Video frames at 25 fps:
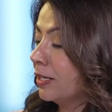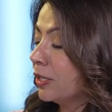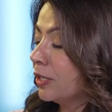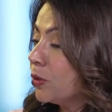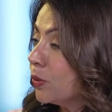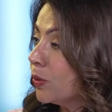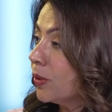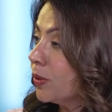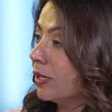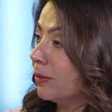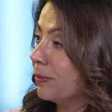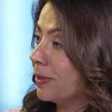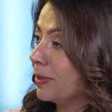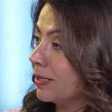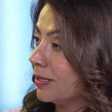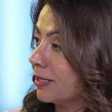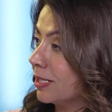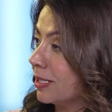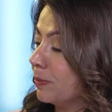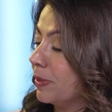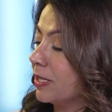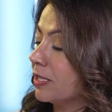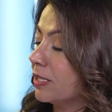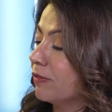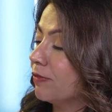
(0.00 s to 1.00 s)
yoga business
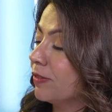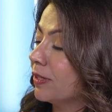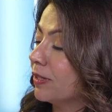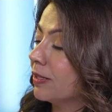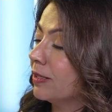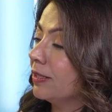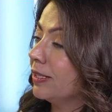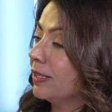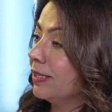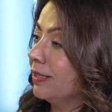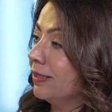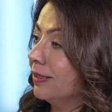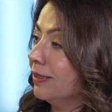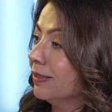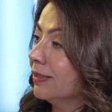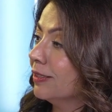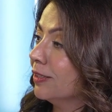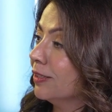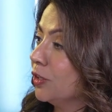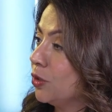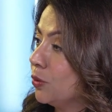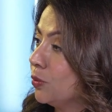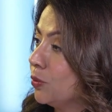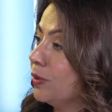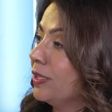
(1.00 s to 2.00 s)
specifically,
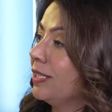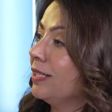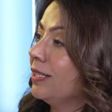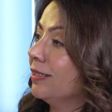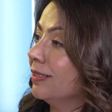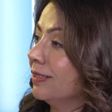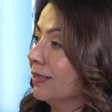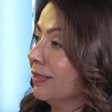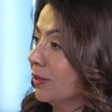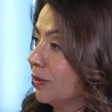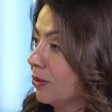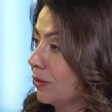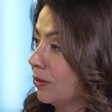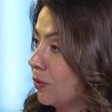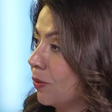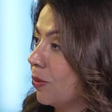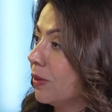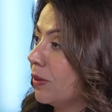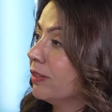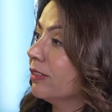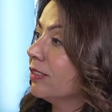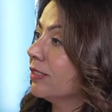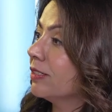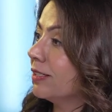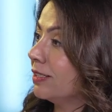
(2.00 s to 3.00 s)
you need
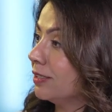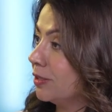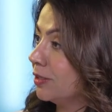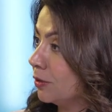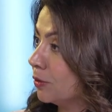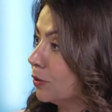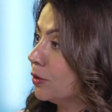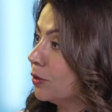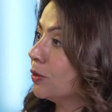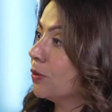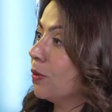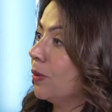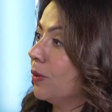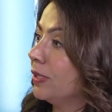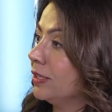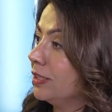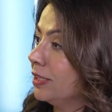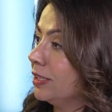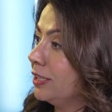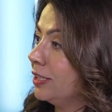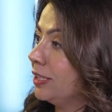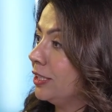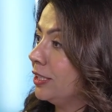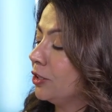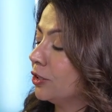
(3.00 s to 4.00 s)
good quality
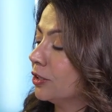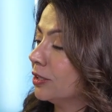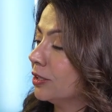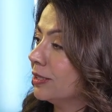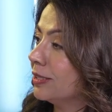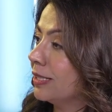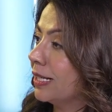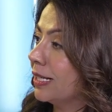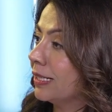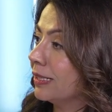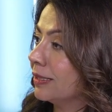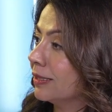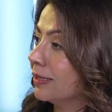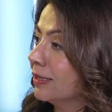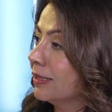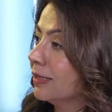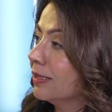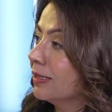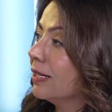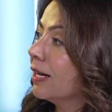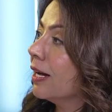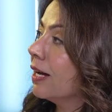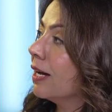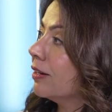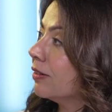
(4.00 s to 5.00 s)
teachers that
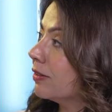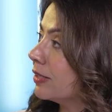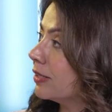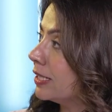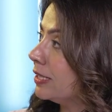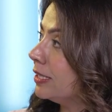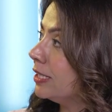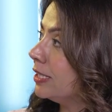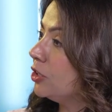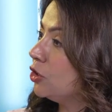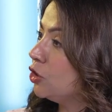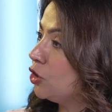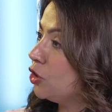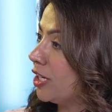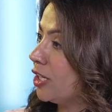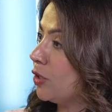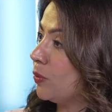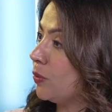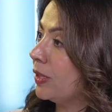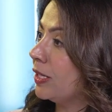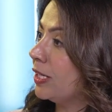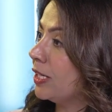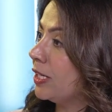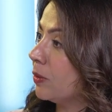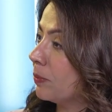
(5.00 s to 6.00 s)
are really
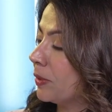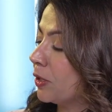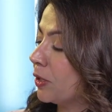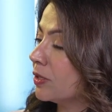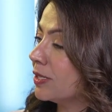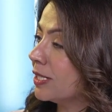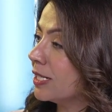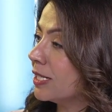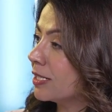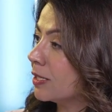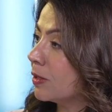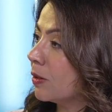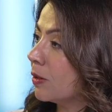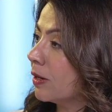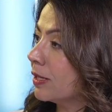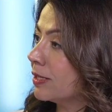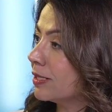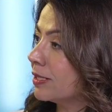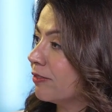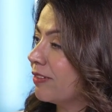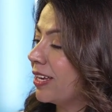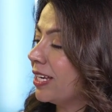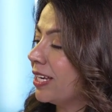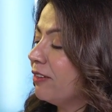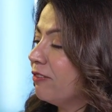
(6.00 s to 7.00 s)
genuinely, because it's a
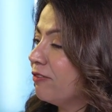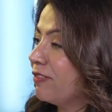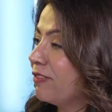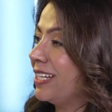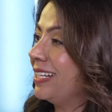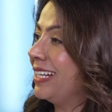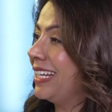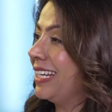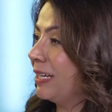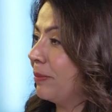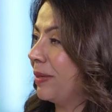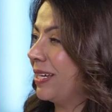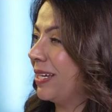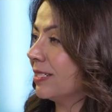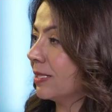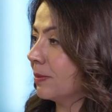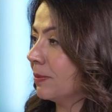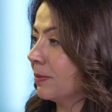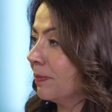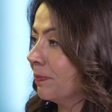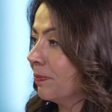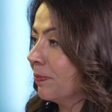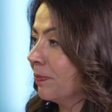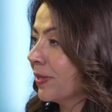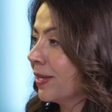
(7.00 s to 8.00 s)
very feeling based,
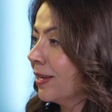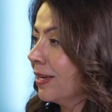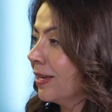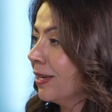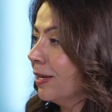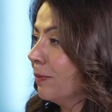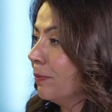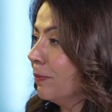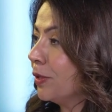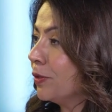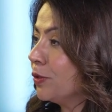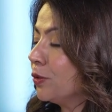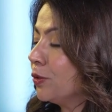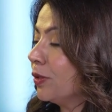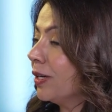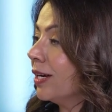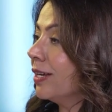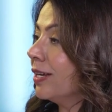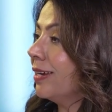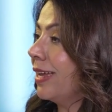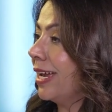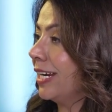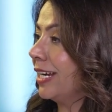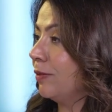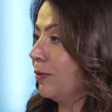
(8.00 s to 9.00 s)
because you
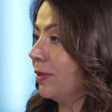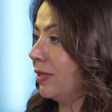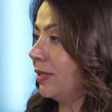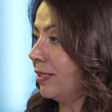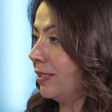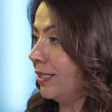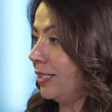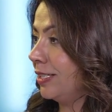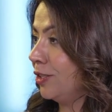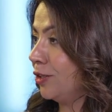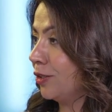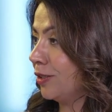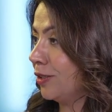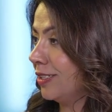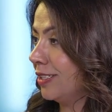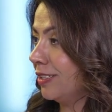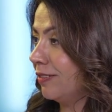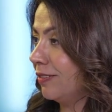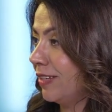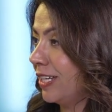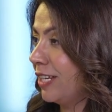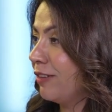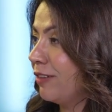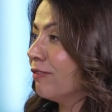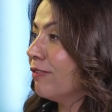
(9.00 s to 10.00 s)
connect with the teacher. It's a
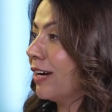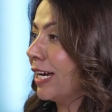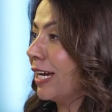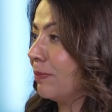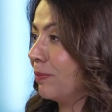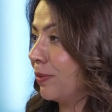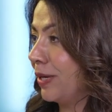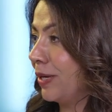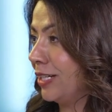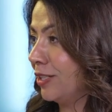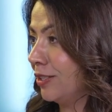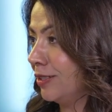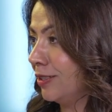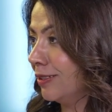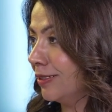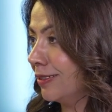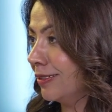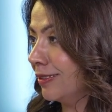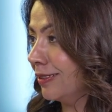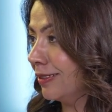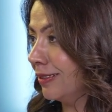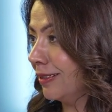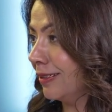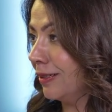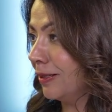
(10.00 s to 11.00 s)
very
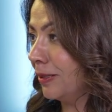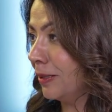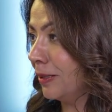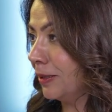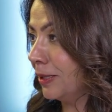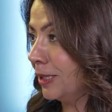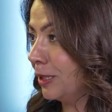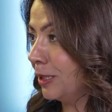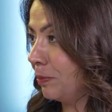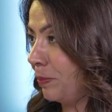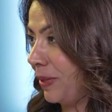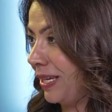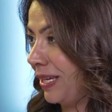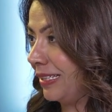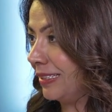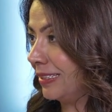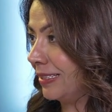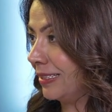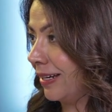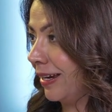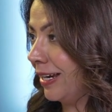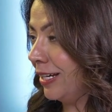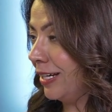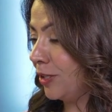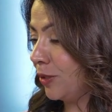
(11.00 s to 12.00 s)
vibrational space,
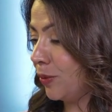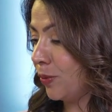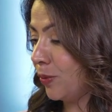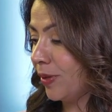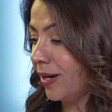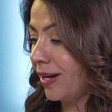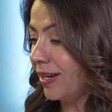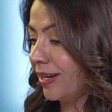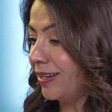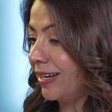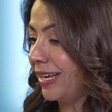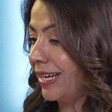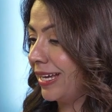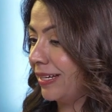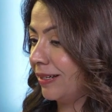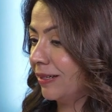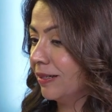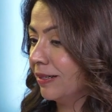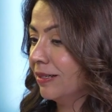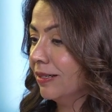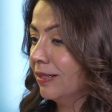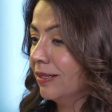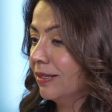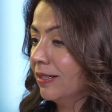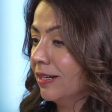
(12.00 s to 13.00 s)
right? Yoga, unlike
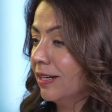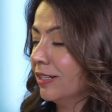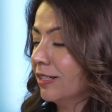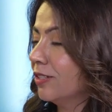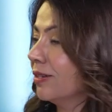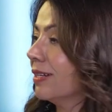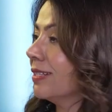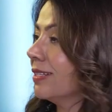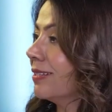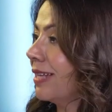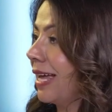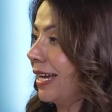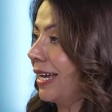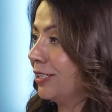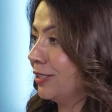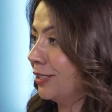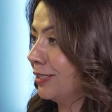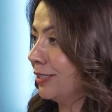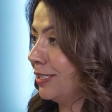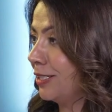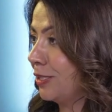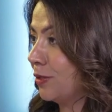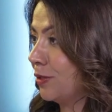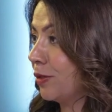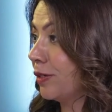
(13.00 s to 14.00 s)
a transaction.
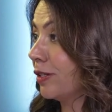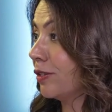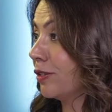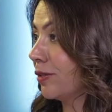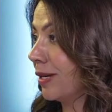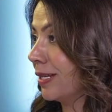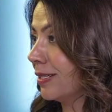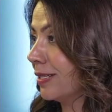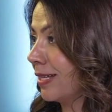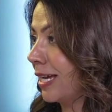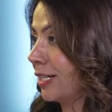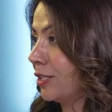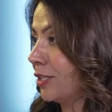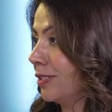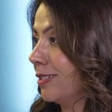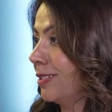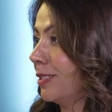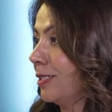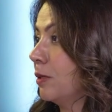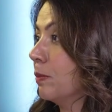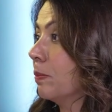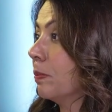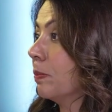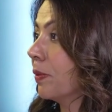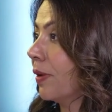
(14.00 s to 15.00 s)
This is not a transaction. This is
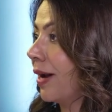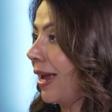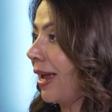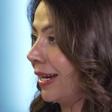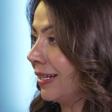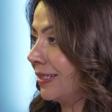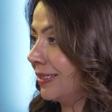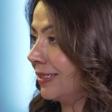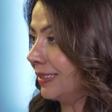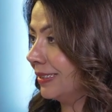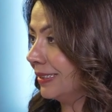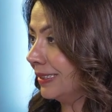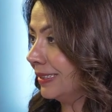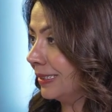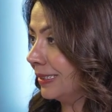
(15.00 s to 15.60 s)
a practice.